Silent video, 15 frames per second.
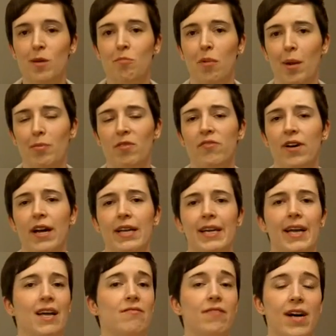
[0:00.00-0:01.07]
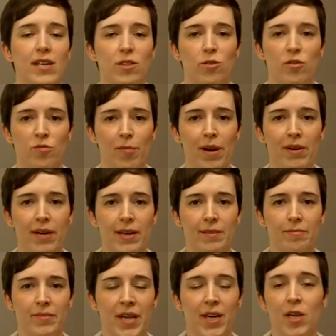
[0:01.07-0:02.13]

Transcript: by providing a value of merit,